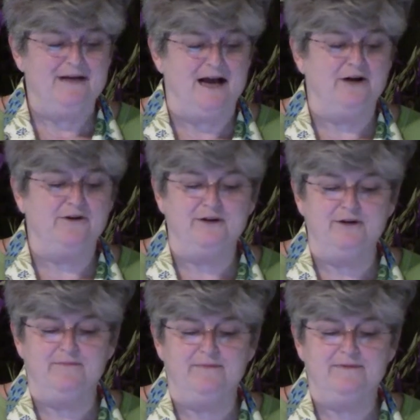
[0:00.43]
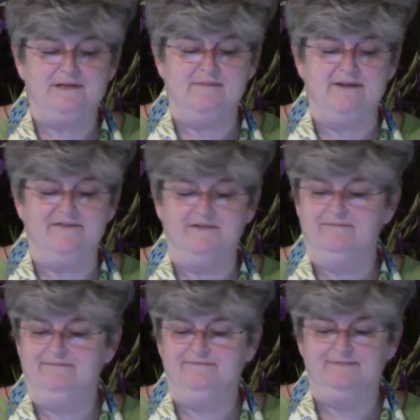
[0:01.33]
our group, some of
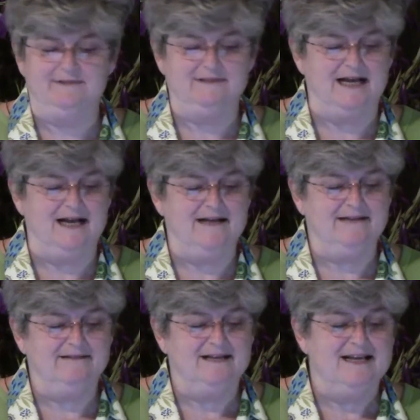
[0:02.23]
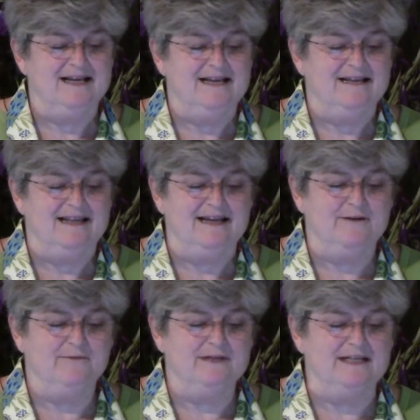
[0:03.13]
them, they
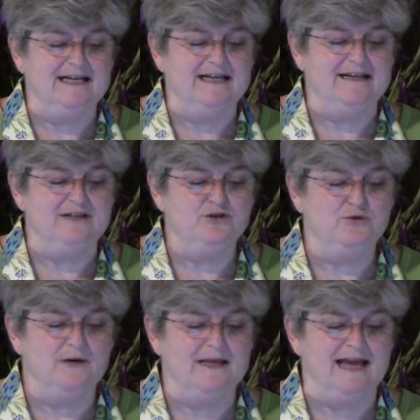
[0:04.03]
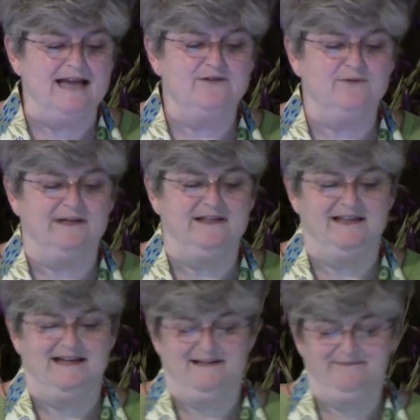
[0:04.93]
don't really enjoy that sort of
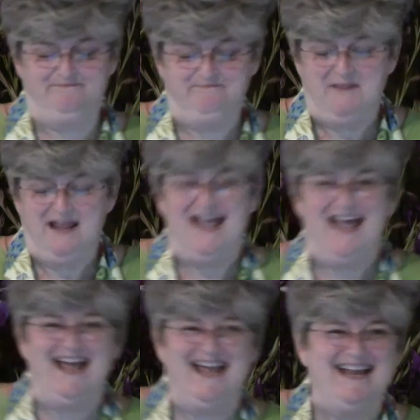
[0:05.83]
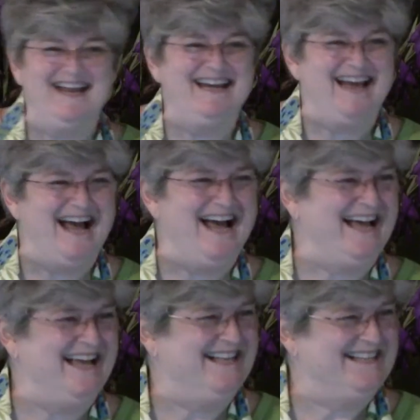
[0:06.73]
thing. And
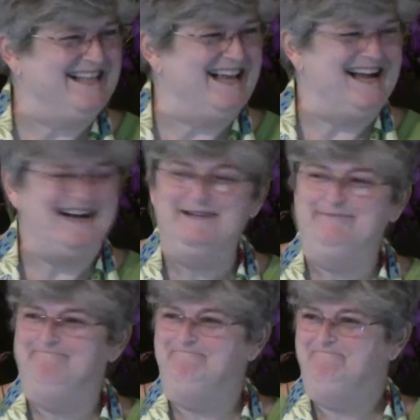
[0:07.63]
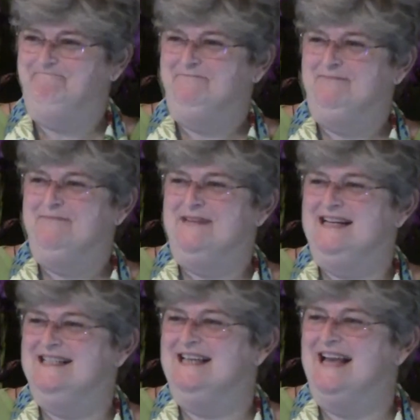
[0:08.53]
and
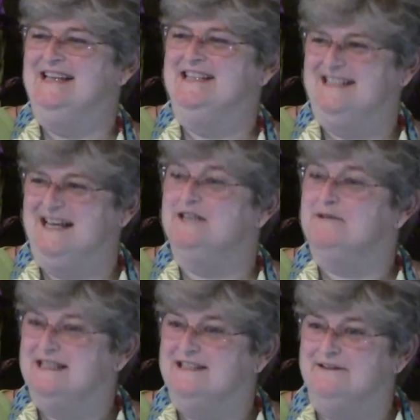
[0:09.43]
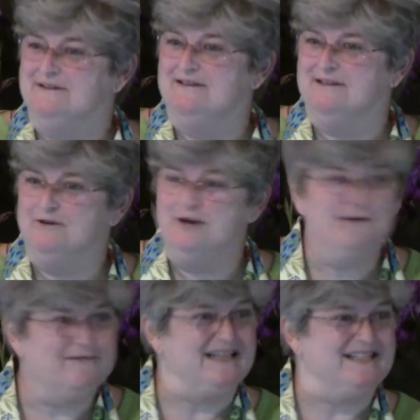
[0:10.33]
she said it's because they're
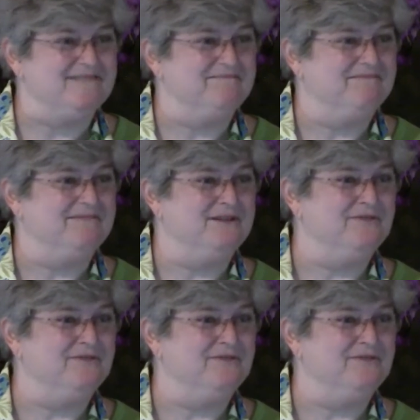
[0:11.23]
nervous, they're